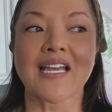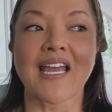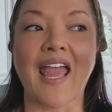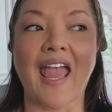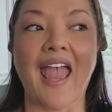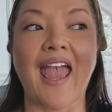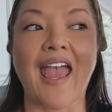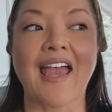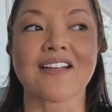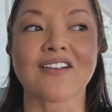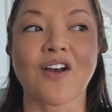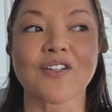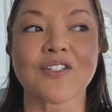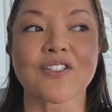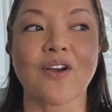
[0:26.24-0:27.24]
And
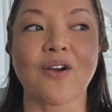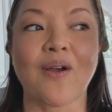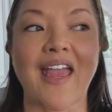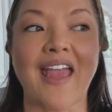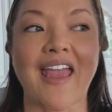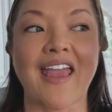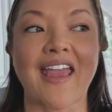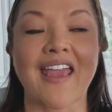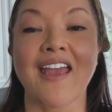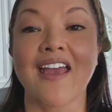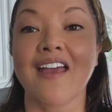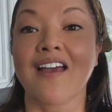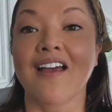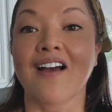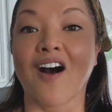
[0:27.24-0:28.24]
also a
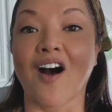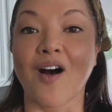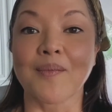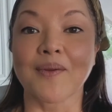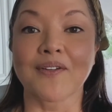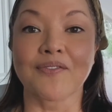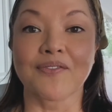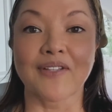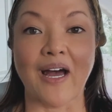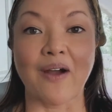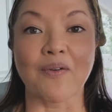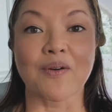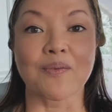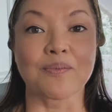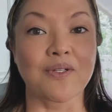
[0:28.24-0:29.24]
almond
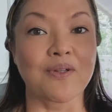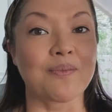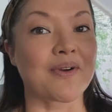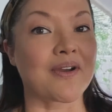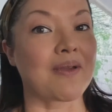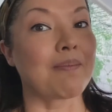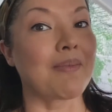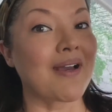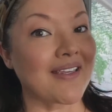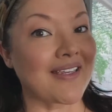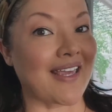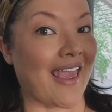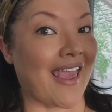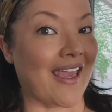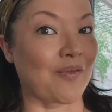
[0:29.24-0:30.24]
flour blueberry mug
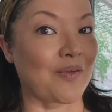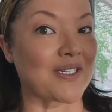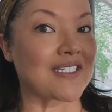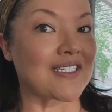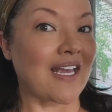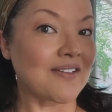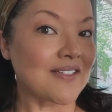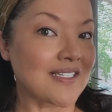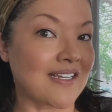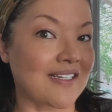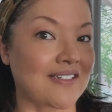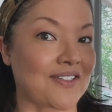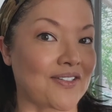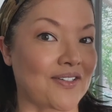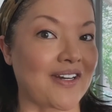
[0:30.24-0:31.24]
cake, which sounds like a
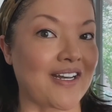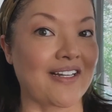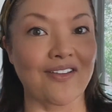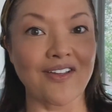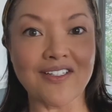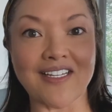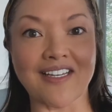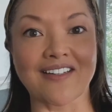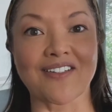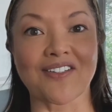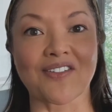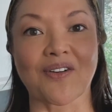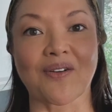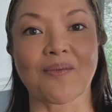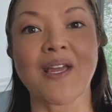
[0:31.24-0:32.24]
dessert and looks like a
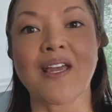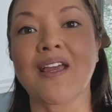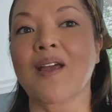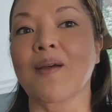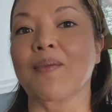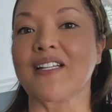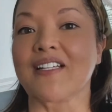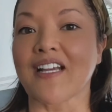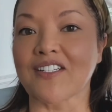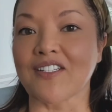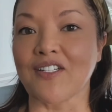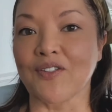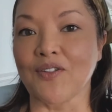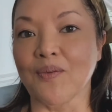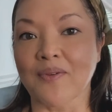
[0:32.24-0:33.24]
dessert, but it's actually
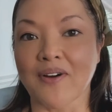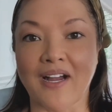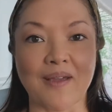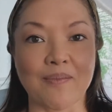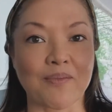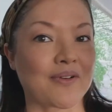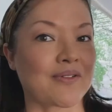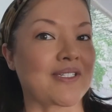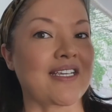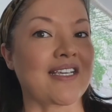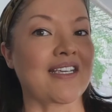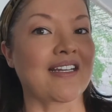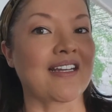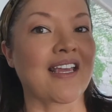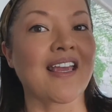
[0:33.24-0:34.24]
super high
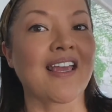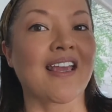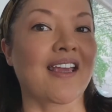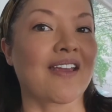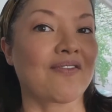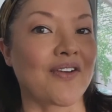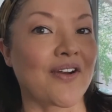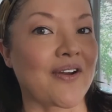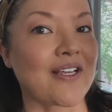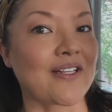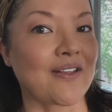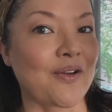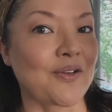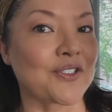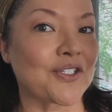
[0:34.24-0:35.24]
protein and very
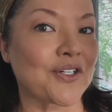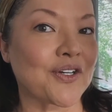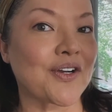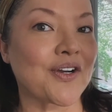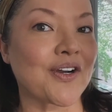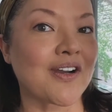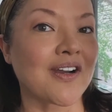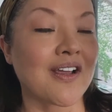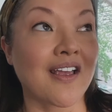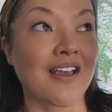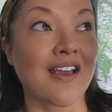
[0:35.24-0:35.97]
low sugar.